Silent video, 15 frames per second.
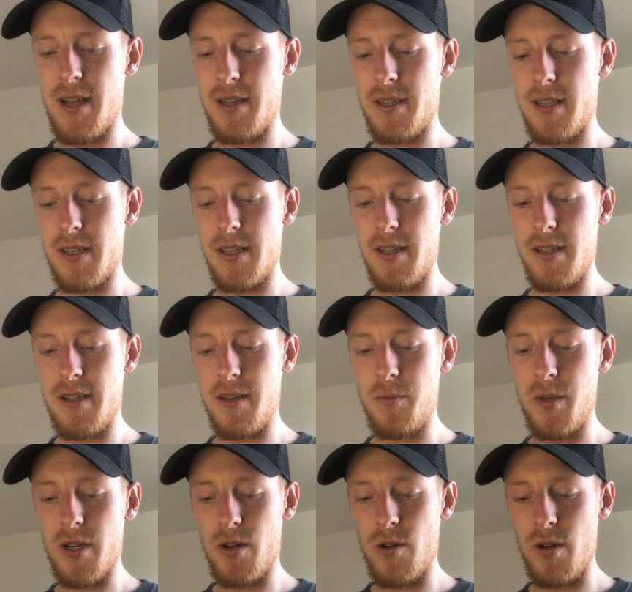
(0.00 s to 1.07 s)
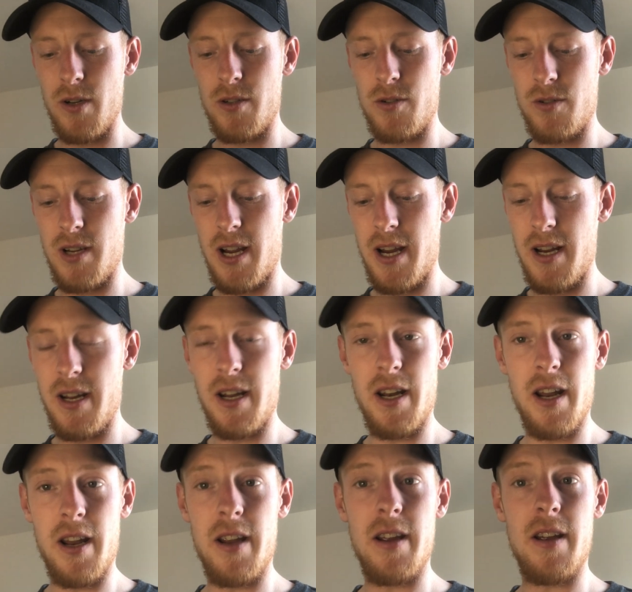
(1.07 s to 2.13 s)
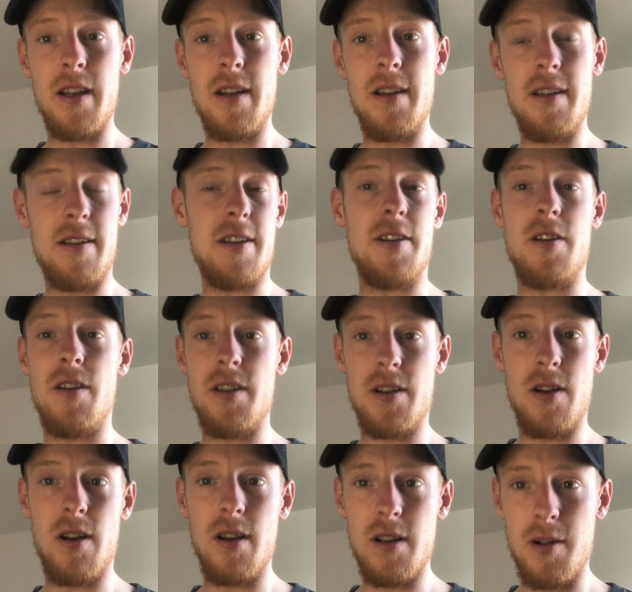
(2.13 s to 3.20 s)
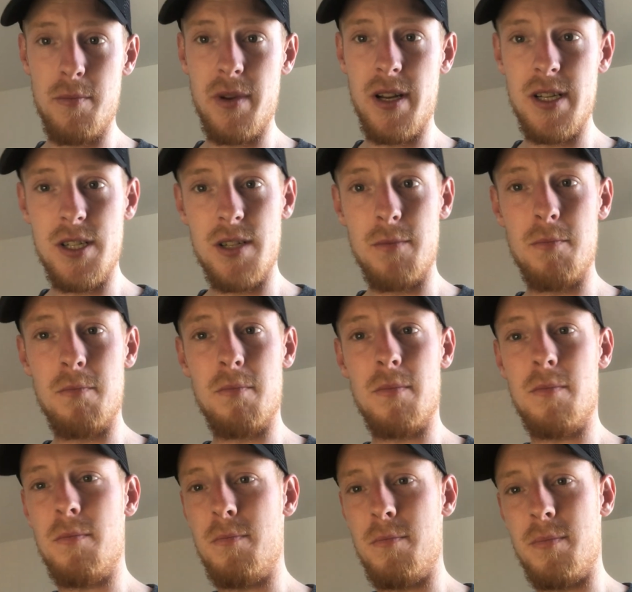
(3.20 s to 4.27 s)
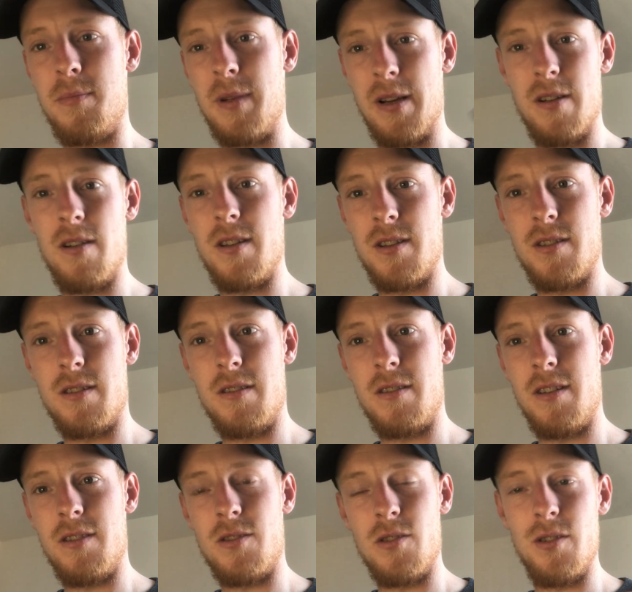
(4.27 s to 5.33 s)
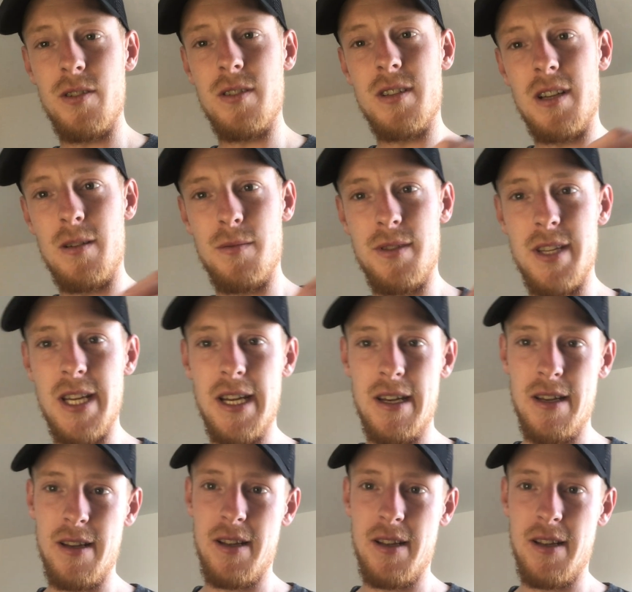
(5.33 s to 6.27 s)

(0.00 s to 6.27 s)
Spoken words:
then we are going to tie it in another color combination, because it turns out that